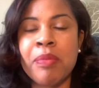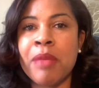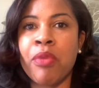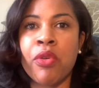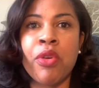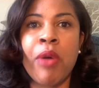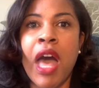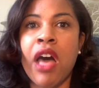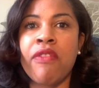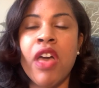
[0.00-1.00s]
people who
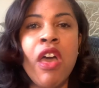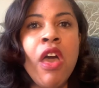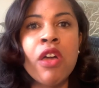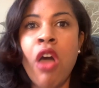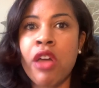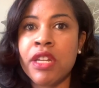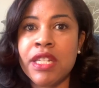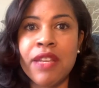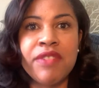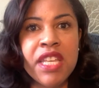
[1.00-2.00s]
have
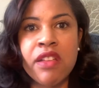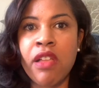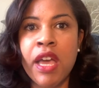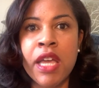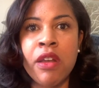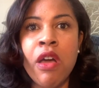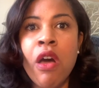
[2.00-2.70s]
cognitive decline,